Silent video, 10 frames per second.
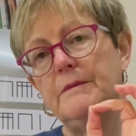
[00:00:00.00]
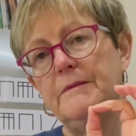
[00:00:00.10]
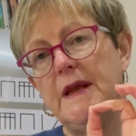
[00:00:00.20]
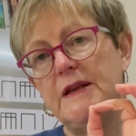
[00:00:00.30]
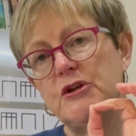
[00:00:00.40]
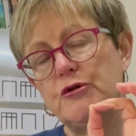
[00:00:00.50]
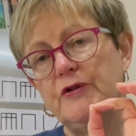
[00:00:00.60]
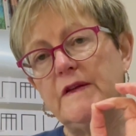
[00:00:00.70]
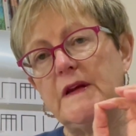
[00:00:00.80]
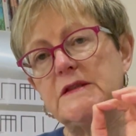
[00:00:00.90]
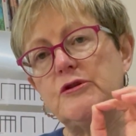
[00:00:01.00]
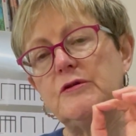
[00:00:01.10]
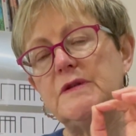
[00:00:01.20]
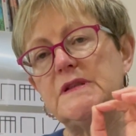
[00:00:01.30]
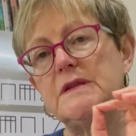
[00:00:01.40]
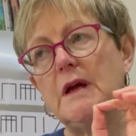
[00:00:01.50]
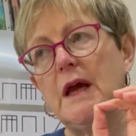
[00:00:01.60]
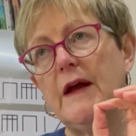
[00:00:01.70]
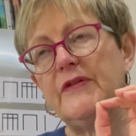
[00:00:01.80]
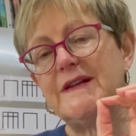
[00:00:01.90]
ensuring that students
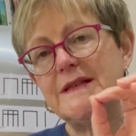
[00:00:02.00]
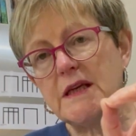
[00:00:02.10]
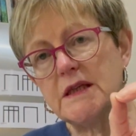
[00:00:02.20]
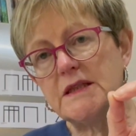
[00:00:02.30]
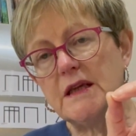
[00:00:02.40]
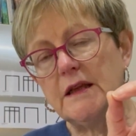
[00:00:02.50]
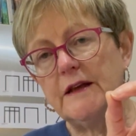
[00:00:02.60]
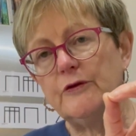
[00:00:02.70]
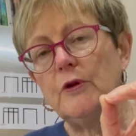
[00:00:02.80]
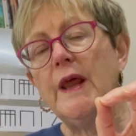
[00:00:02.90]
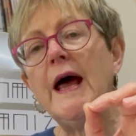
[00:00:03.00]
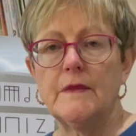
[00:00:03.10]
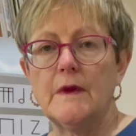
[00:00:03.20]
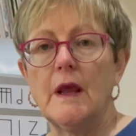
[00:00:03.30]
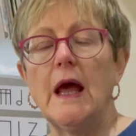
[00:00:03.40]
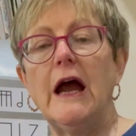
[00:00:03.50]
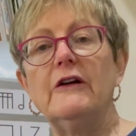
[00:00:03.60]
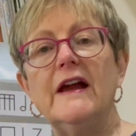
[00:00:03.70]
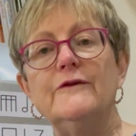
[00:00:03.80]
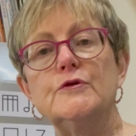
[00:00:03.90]
at the ticka level are
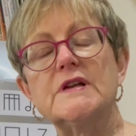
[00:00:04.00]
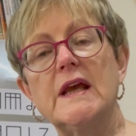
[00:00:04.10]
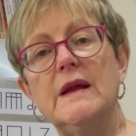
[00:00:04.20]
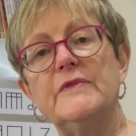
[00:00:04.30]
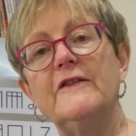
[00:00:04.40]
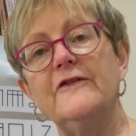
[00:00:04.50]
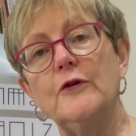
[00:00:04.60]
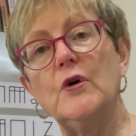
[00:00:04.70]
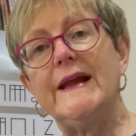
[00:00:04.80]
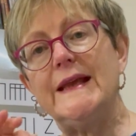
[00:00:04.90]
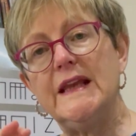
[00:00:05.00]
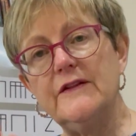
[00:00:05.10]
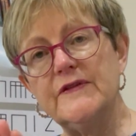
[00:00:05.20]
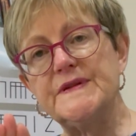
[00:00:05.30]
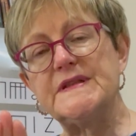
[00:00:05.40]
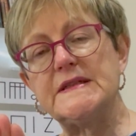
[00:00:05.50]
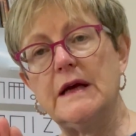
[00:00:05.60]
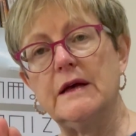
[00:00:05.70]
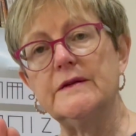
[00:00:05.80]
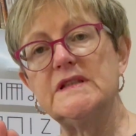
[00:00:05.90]
able to keep the 4 even
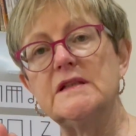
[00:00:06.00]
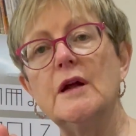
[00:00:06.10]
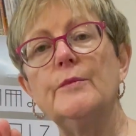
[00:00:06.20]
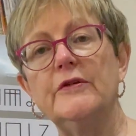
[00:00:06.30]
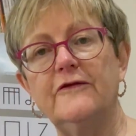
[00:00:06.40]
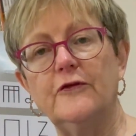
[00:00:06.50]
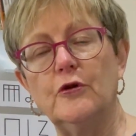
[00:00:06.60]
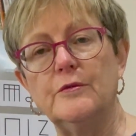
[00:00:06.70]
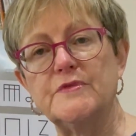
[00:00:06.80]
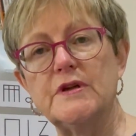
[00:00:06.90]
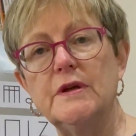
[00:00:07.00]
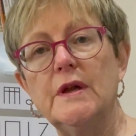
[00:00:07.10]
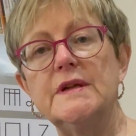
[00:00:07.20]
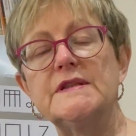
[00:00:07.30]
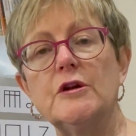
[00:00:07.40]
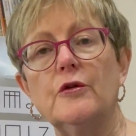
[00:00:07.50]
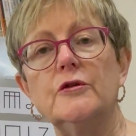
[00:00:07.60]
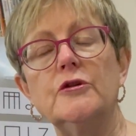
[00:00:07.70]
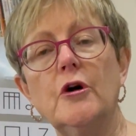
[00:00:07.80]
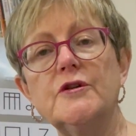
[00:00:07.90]
sounds performed. So
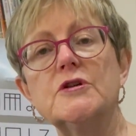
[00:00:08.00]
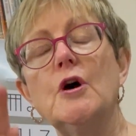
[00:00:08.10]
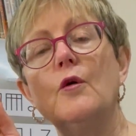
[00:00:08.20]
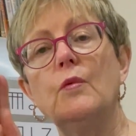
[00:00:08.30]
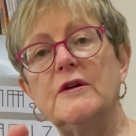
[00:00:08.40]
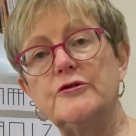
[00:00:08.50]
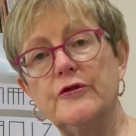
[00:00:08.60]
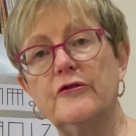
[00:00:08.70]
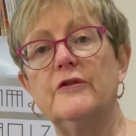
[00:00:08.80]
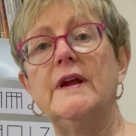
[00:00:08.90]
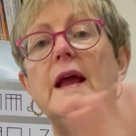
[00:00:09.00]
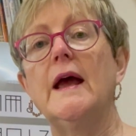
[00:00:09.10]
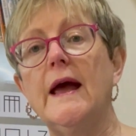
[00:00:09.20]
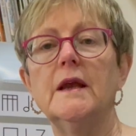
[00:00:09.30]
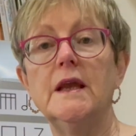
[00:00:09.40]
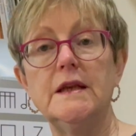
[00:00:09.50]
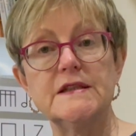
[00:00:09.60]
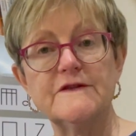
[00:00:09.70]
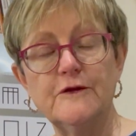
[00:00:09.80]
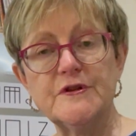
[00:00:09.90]
not 1, 2, 3, it
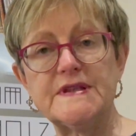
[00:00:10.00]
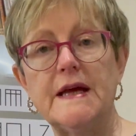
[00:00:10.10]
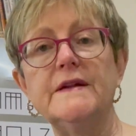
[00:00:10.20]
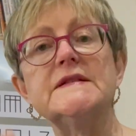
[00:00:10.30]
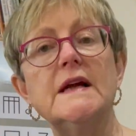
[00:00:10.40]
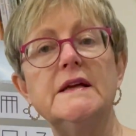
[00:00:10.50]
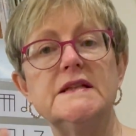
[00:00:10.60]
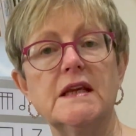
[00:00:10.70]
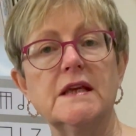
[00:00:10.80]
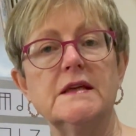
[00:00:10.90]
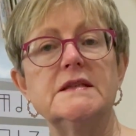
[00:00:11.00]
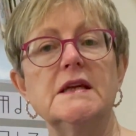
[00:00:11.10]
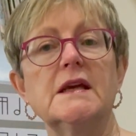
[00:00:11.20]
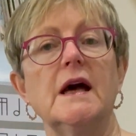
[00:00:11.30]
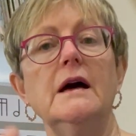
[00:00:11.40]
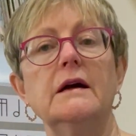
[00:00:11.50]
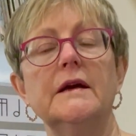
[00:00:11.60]
is 4 sounds, ticka,